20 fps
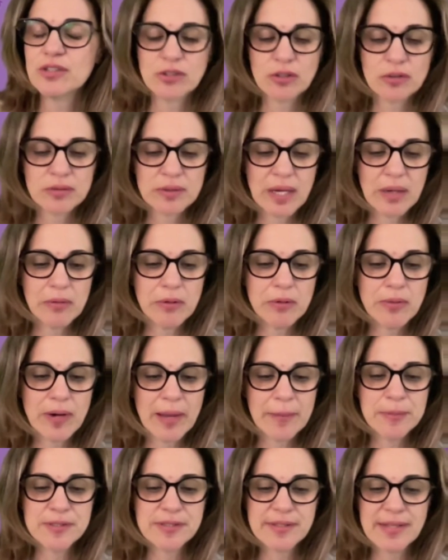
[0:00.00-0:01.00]
It's on our
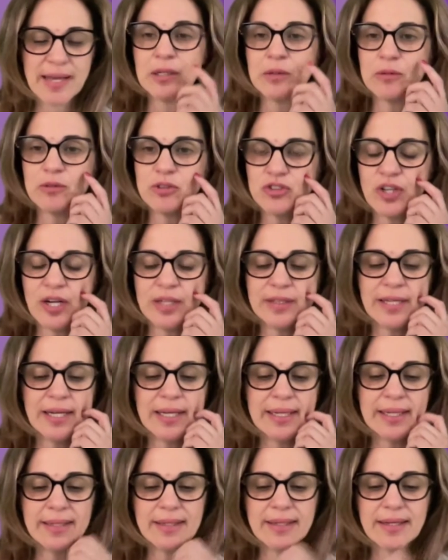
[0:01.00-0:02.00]
website. I will share the
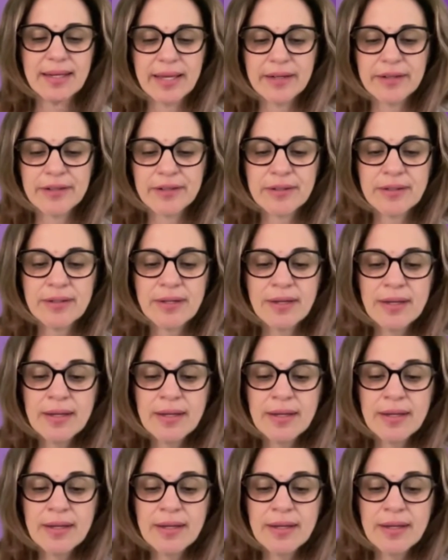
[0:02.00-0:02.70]
link later.